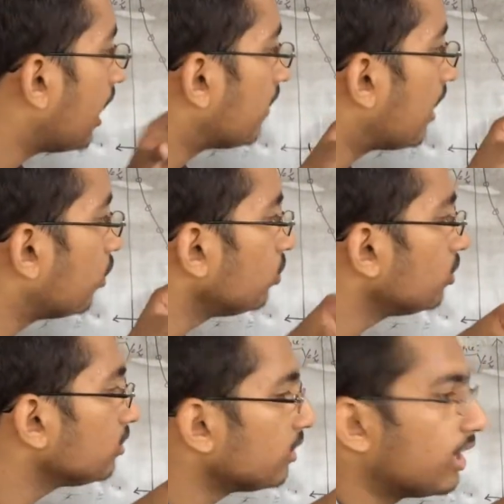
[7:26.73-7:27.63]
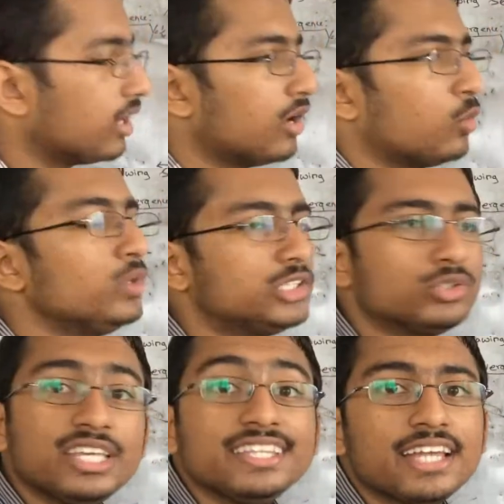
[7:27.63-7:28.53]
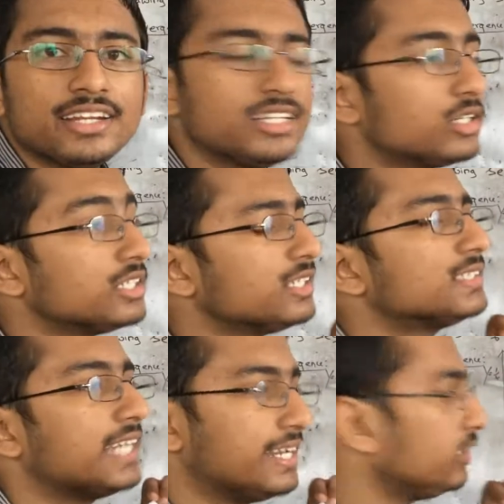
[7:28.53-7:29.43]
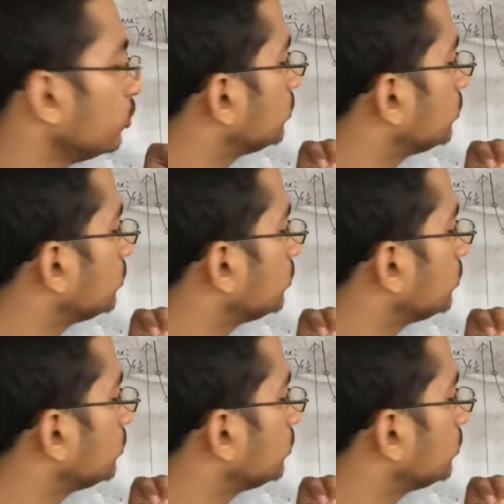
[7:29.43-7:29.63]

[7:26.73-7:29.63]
around which you think that it is tending to,